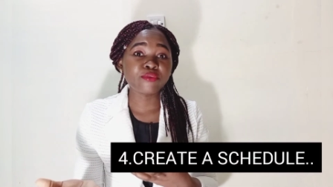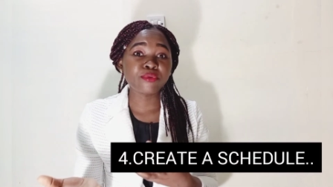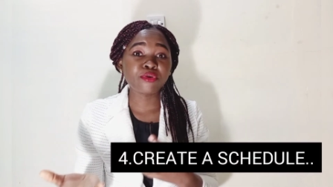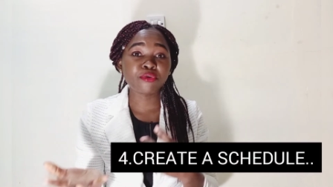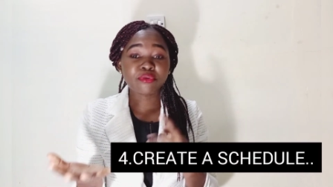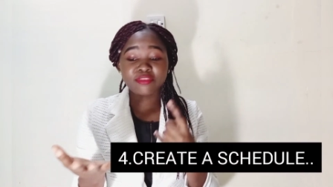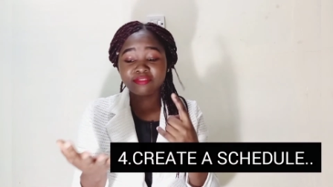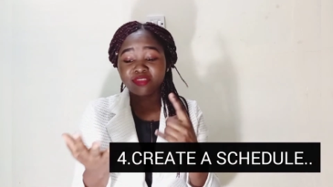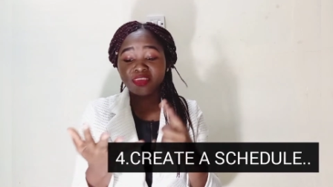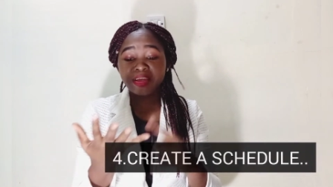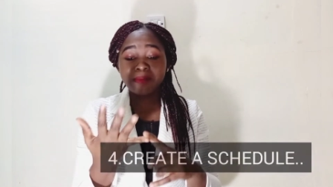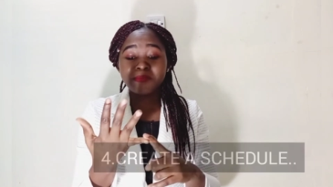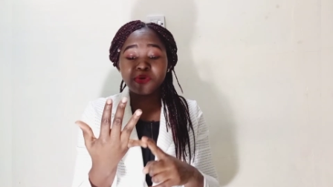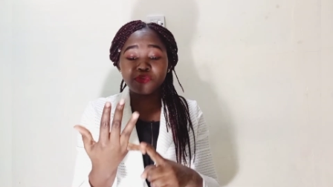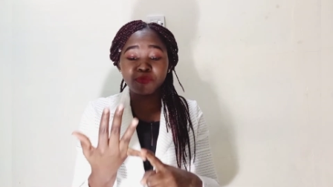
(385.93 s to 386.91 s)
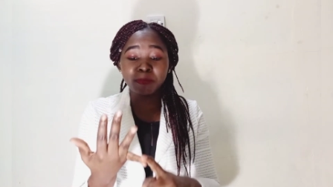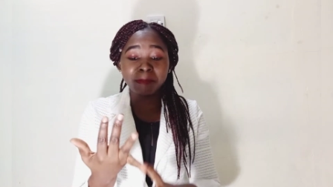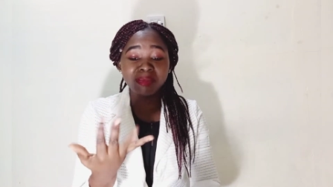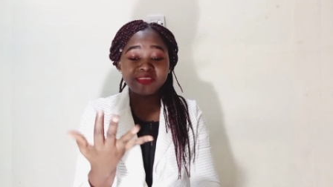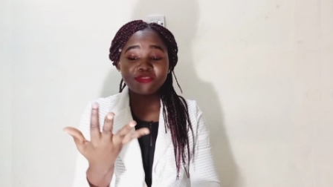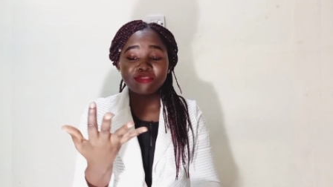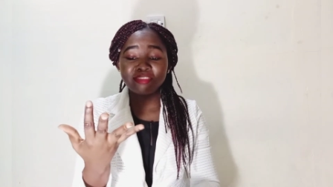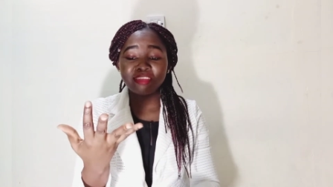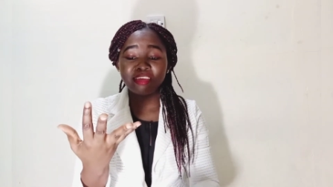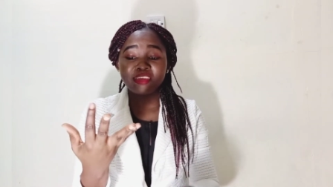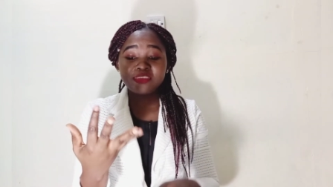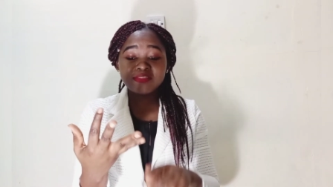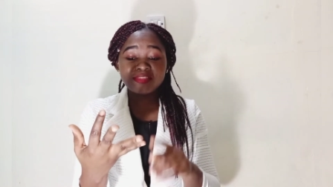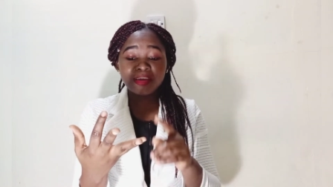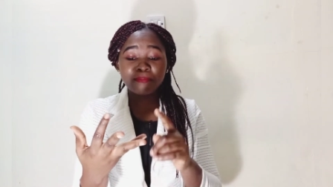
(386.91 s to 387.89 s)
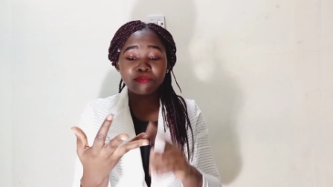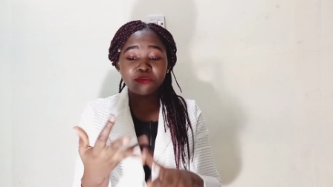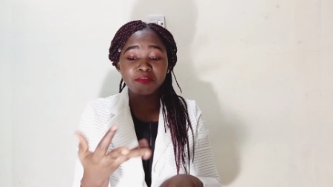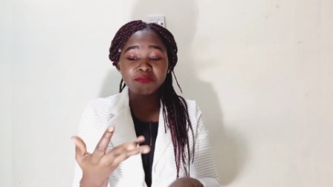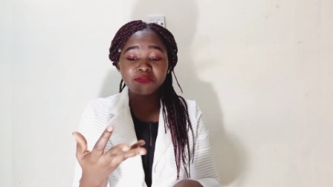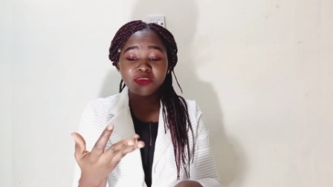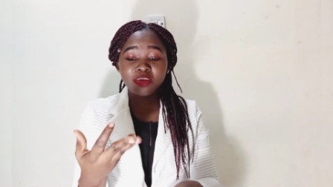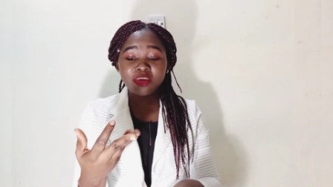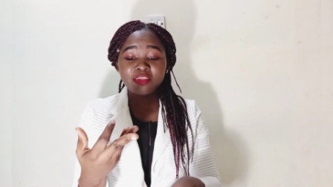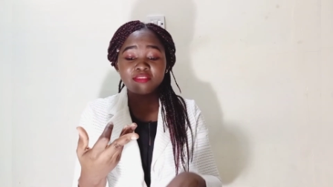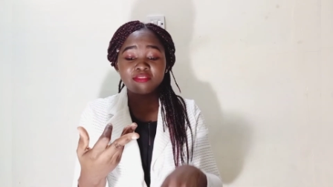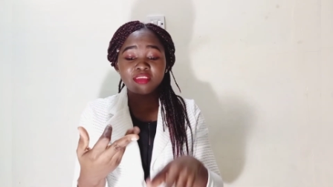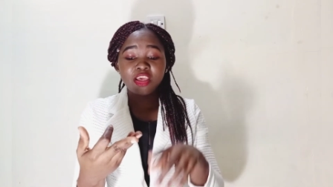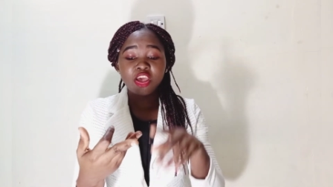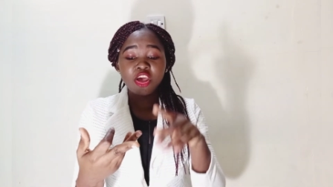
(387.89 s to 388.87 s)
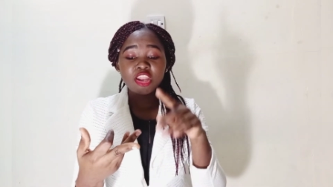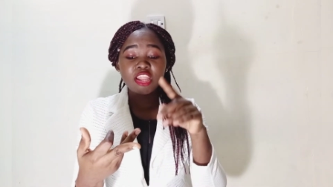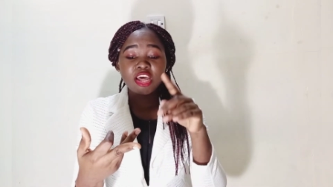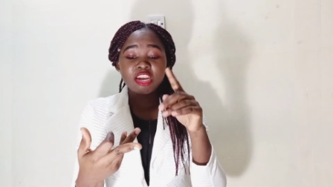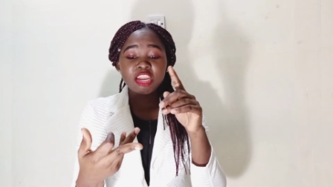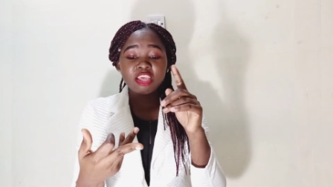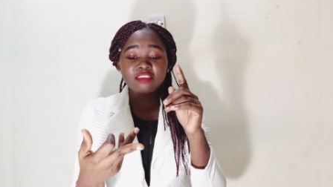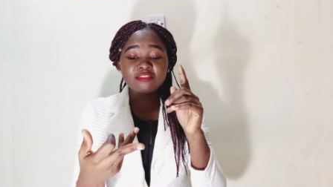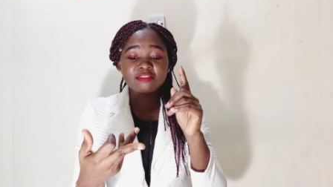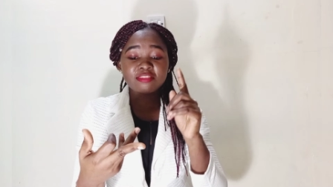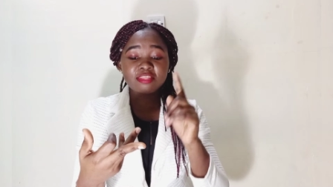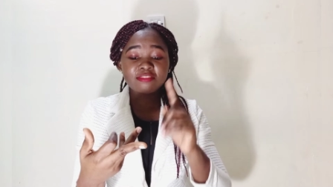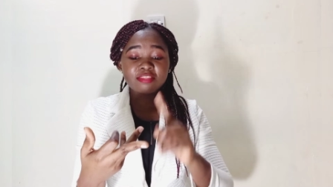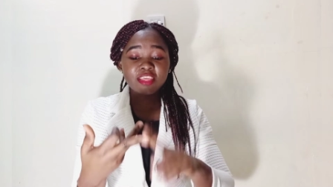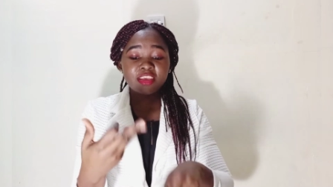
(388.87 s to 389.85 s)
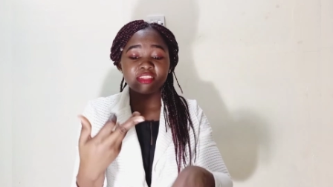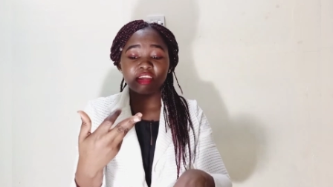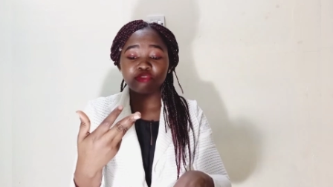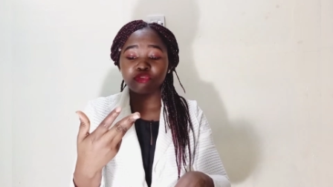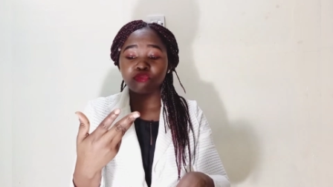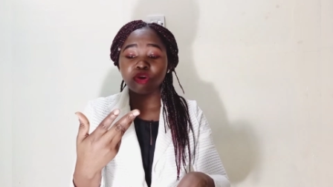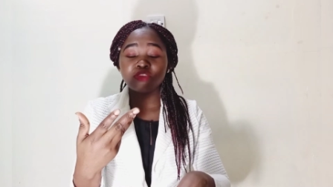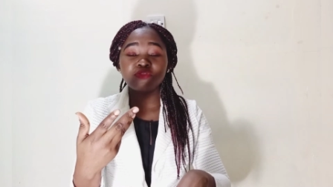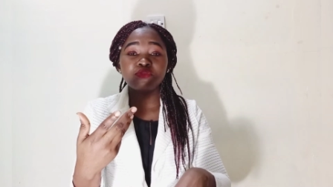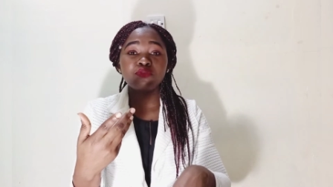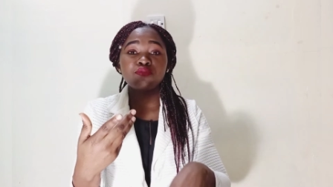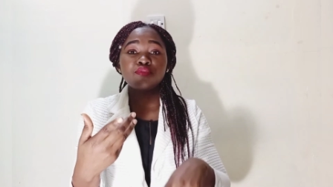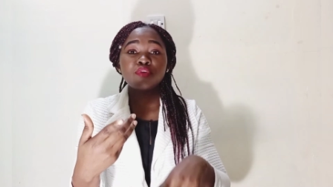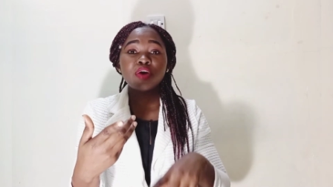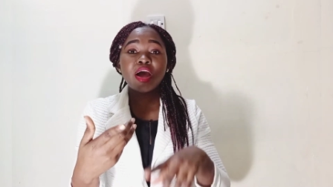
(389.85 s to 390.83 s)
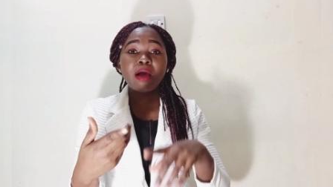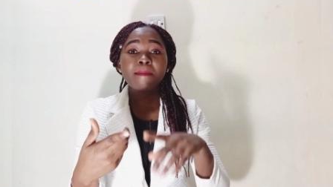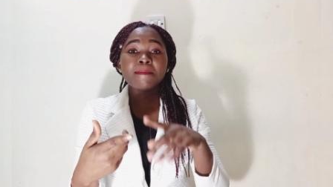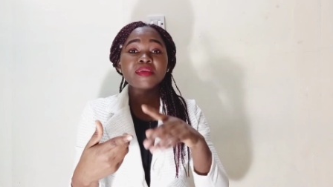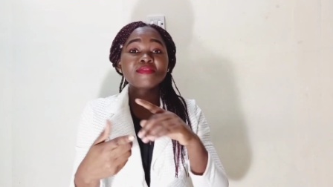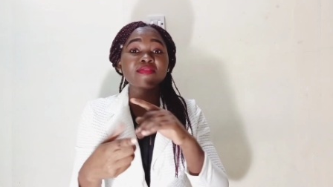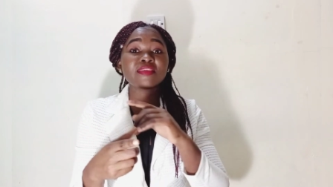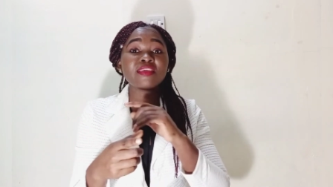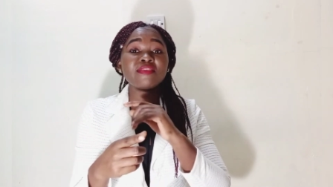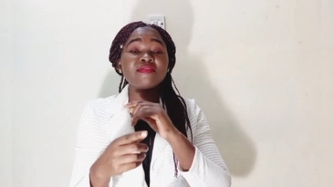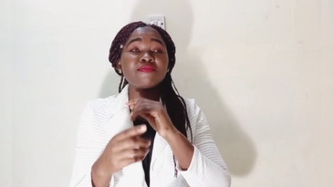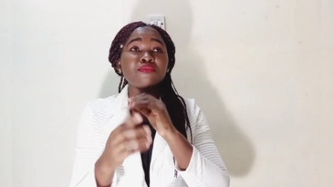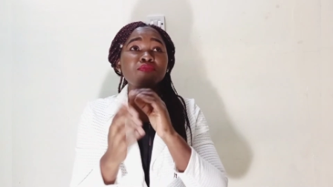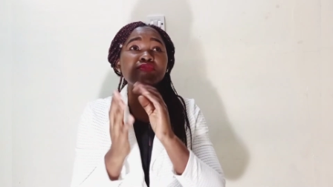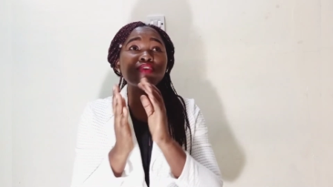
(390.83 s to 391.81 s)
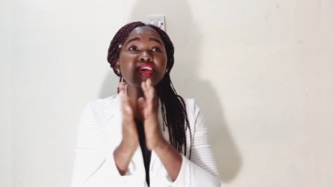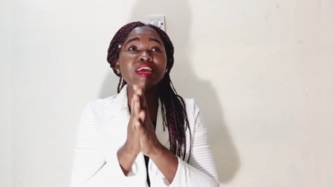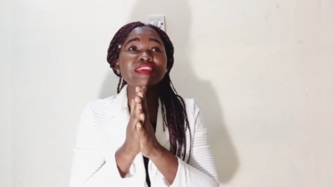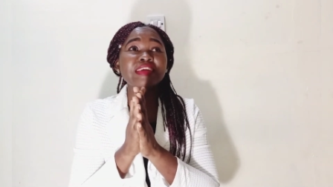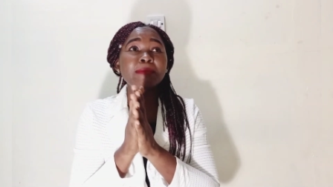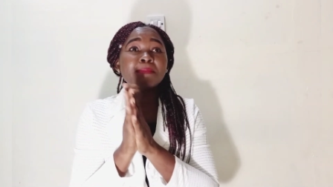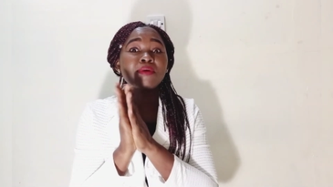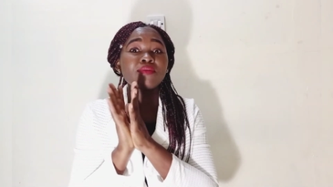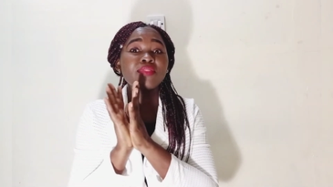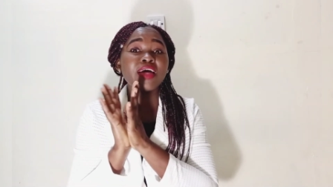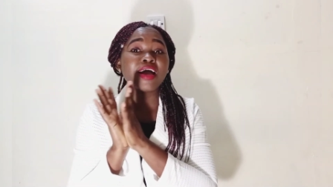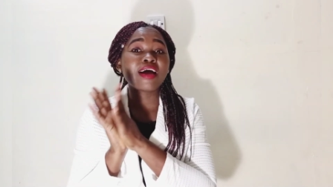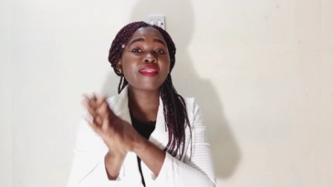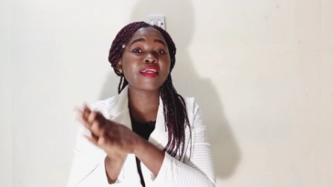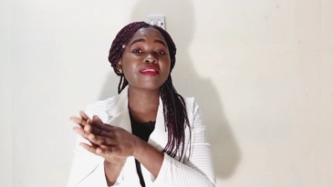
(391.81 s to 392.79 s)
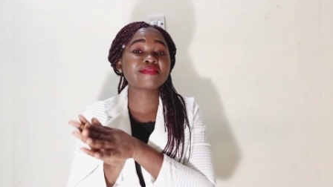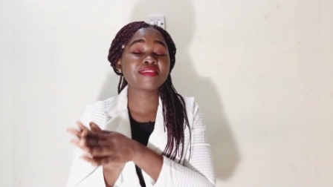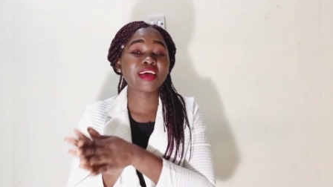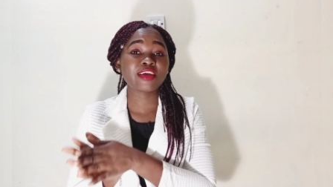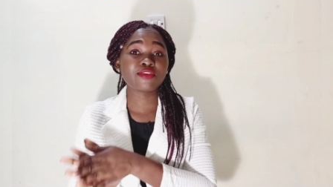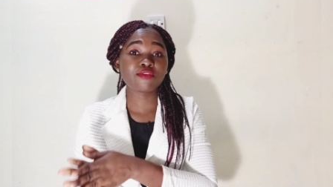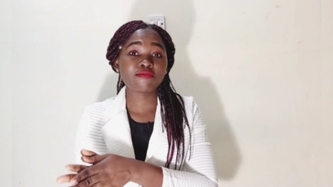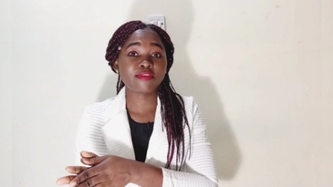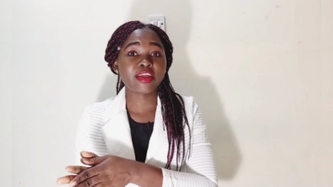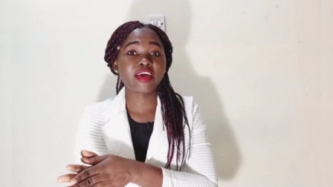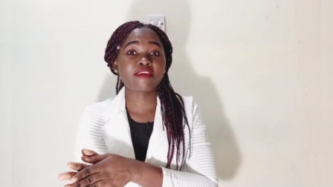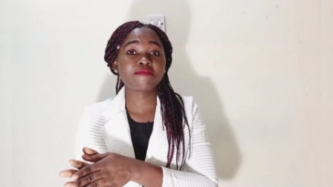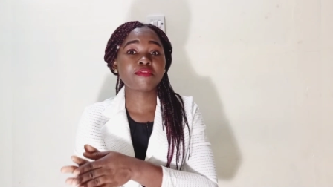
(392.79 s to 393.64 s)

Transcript: We always think about business, the profits, the next thing that we want to do for our business. We forget about the other side of life.